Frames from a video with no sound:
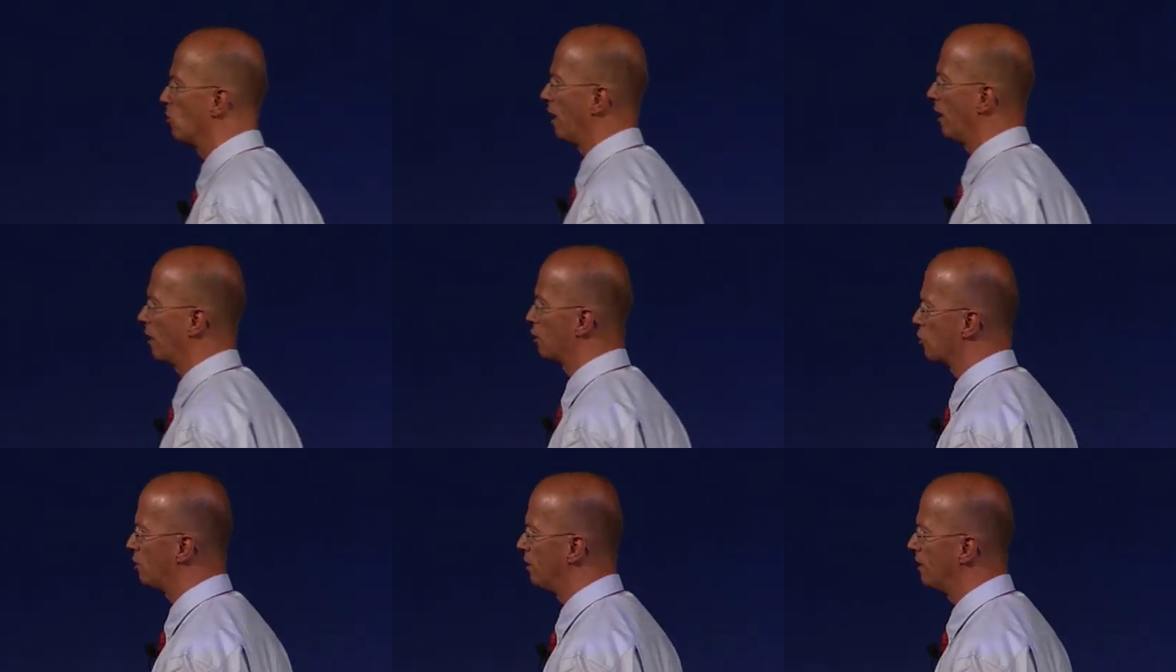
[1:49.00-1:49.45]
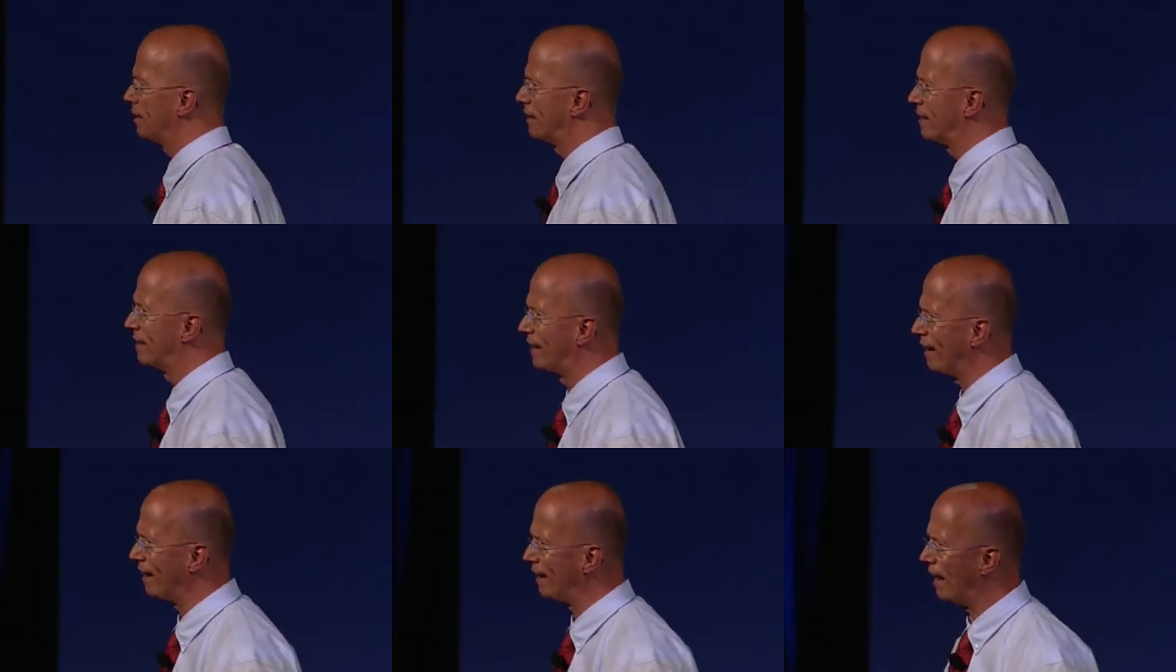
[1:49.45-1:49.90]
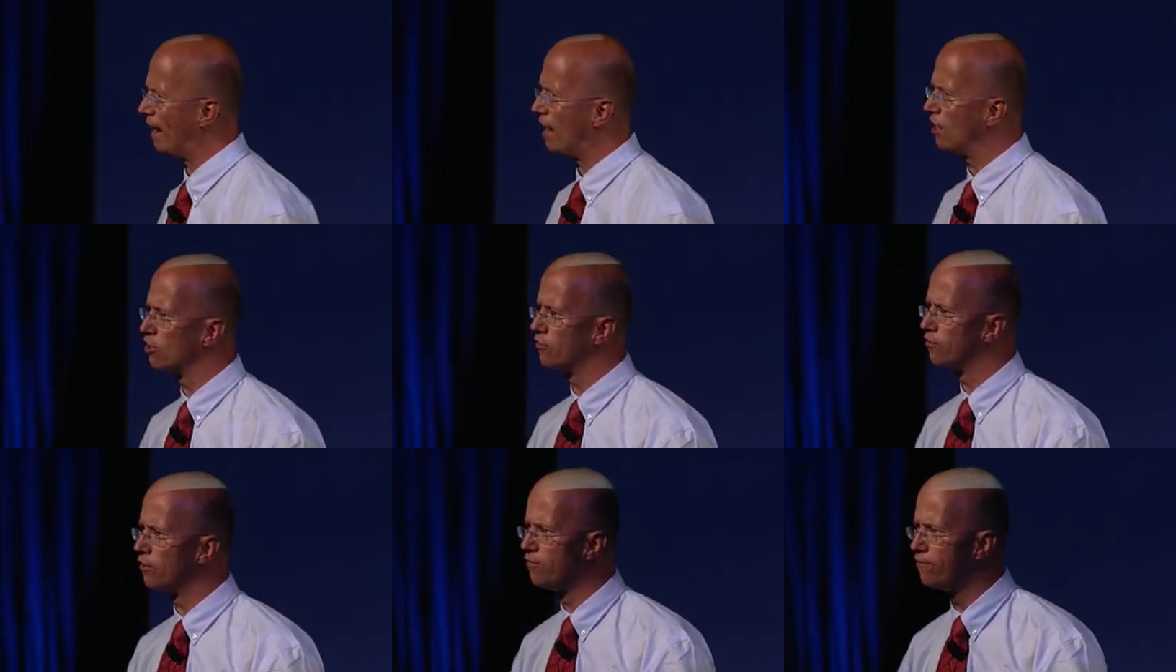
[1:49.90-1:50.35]
actually get out
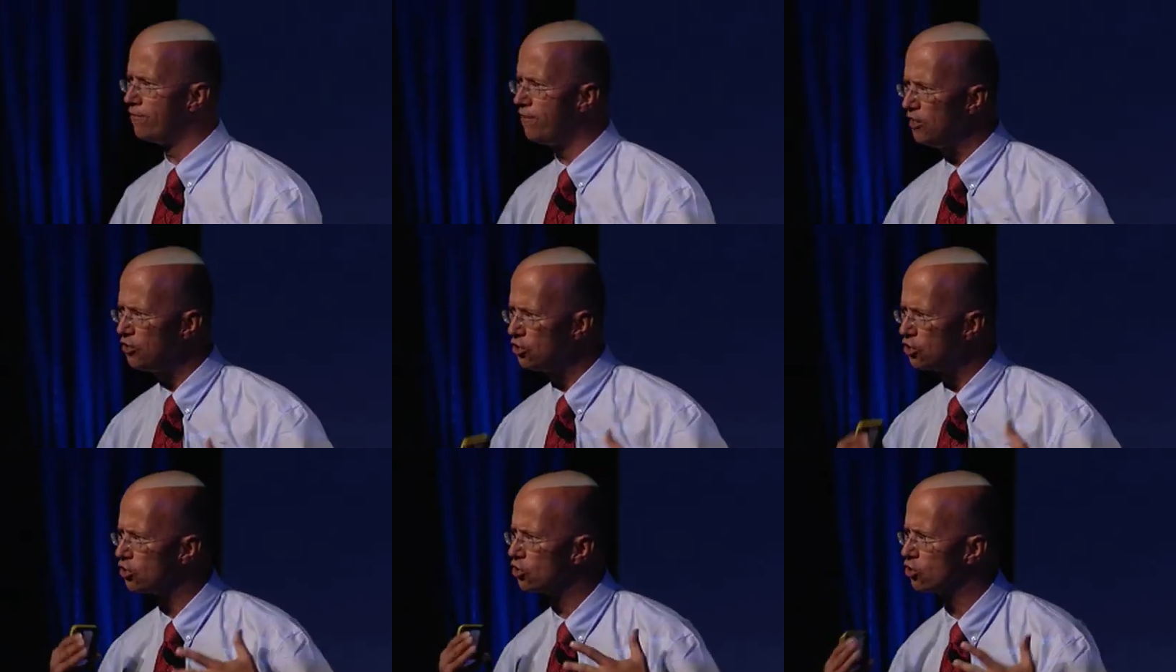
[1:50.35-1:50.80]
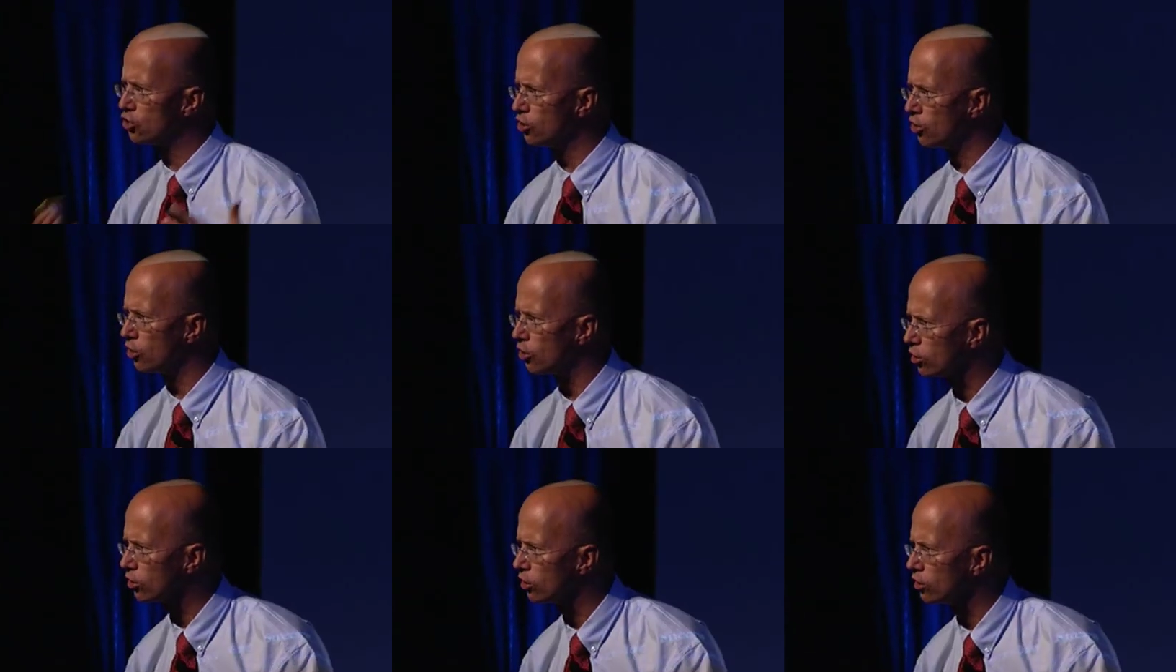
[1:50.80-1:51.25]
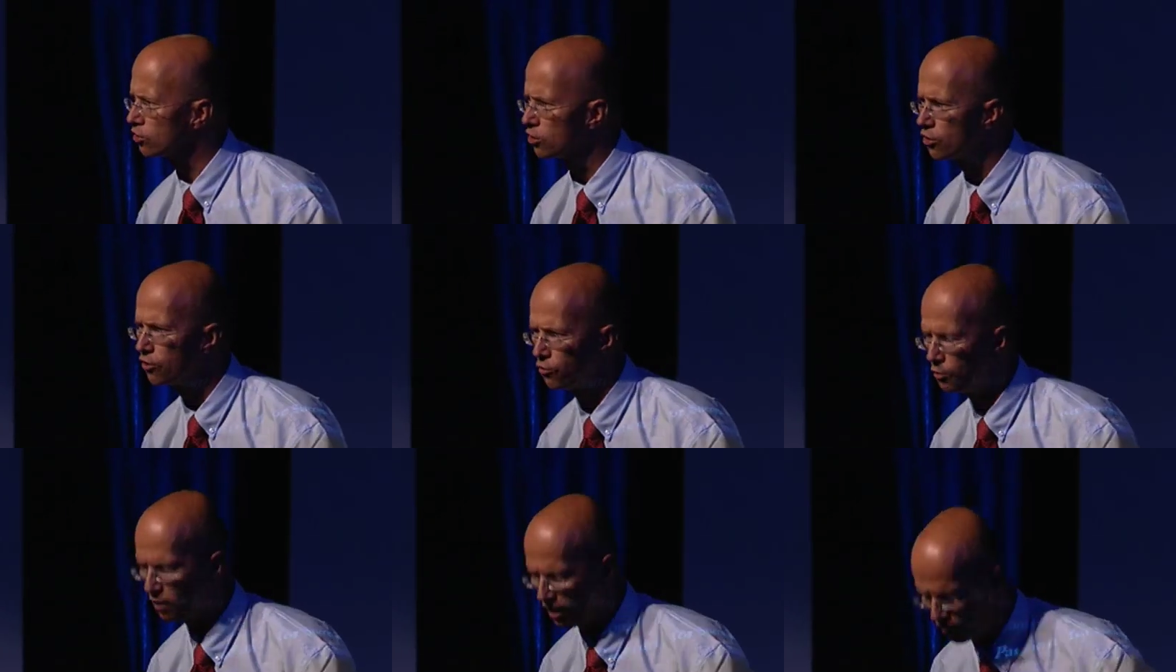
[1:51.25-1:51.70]
of a vicious circle, sort of where